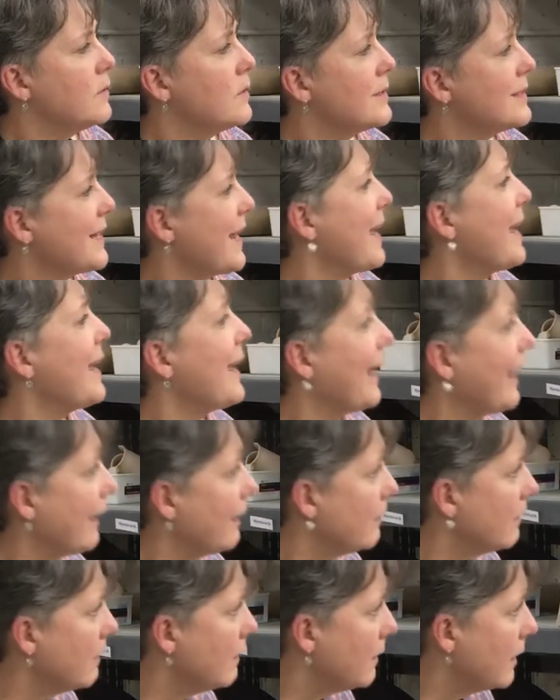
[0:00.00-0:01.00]
stain
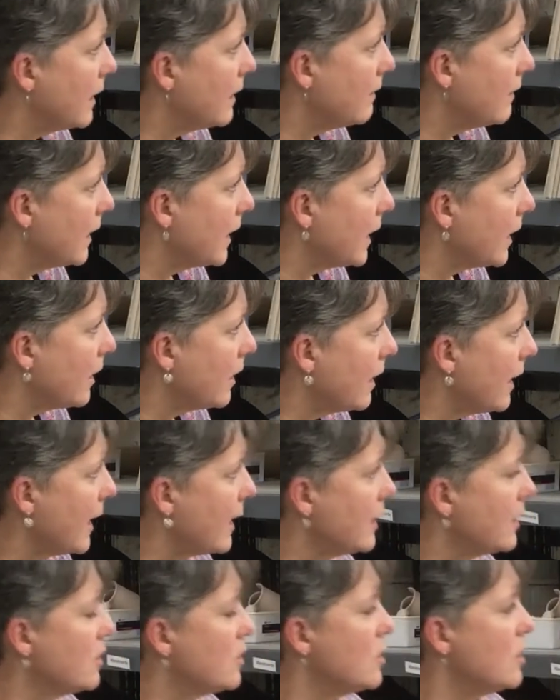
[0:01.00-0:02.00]
in there. I
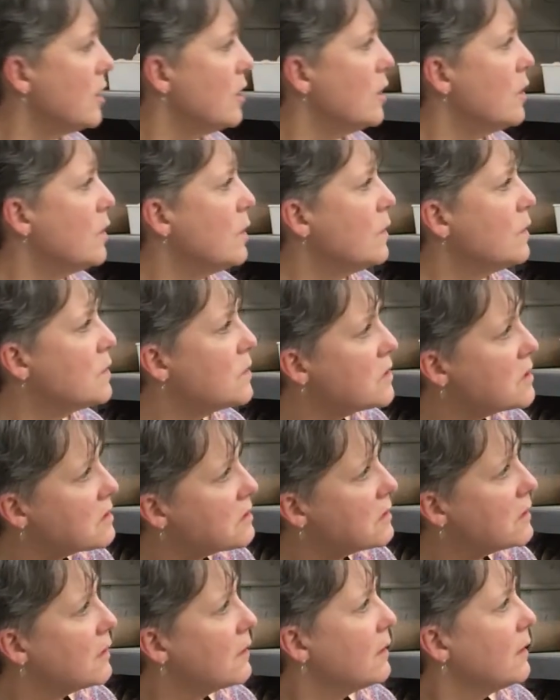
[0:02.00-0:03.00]
could use
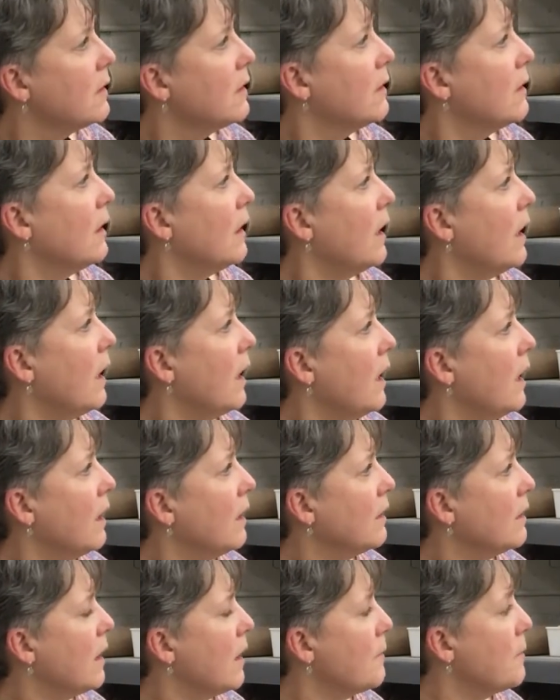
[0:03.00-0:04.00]

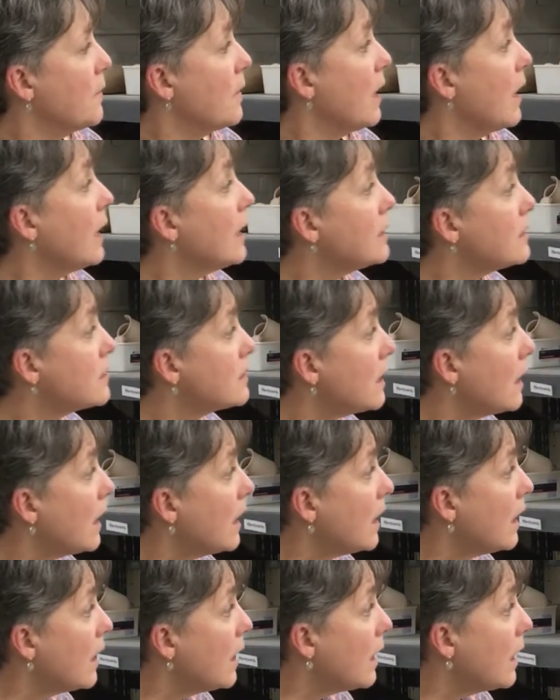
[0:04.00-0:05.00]
copper
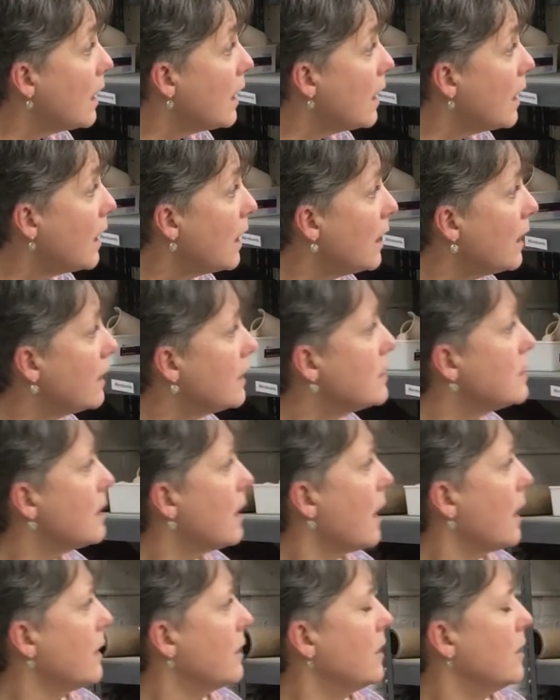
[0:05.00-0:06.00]
oxide,
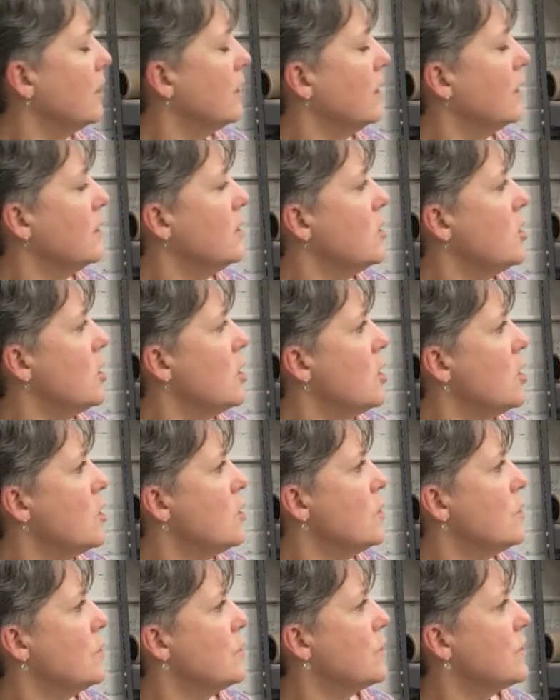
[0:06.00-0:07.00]
I could
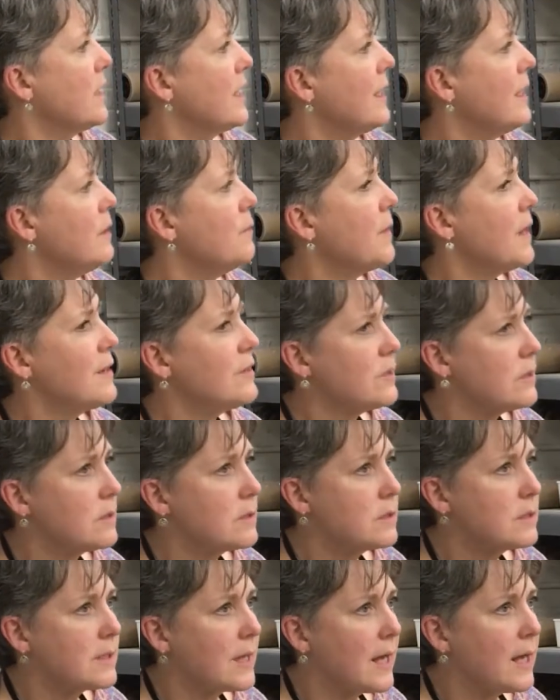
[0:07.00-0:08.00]
use any mason
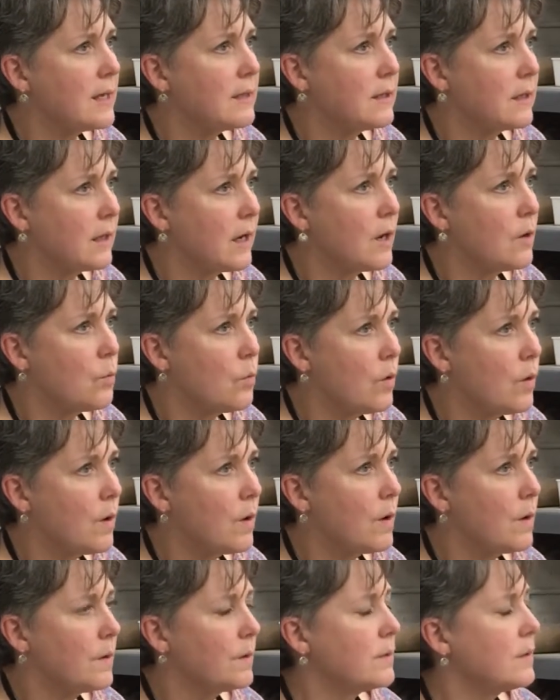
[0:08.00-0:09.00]
stain that I
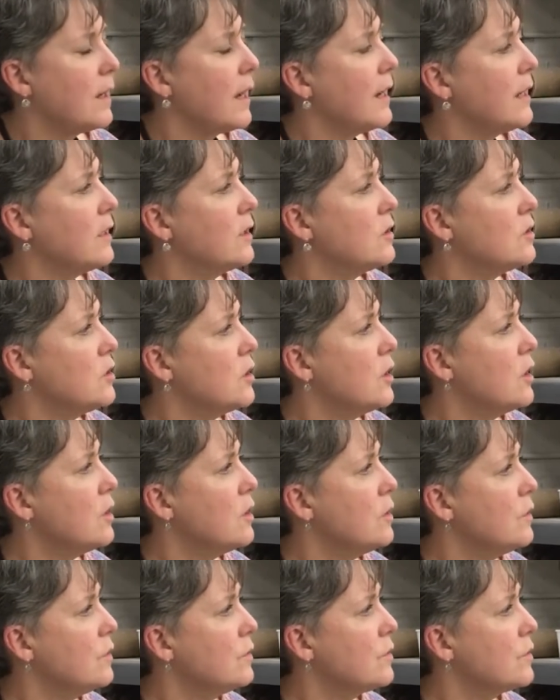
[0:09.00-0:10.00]
want, I could
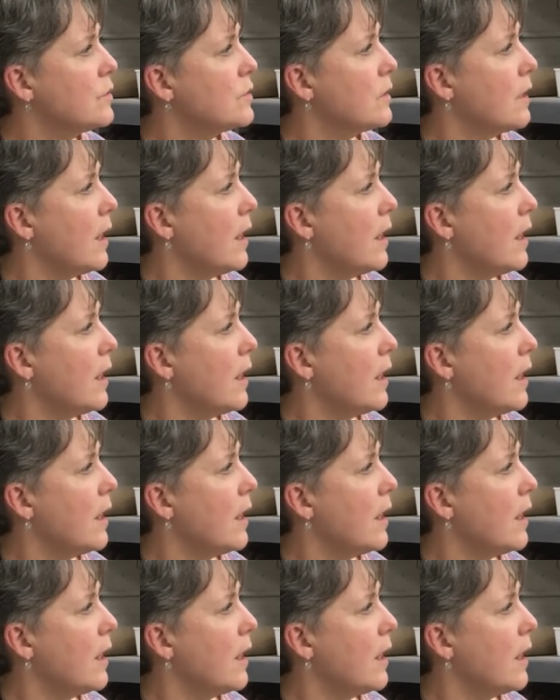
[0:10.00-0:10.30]
use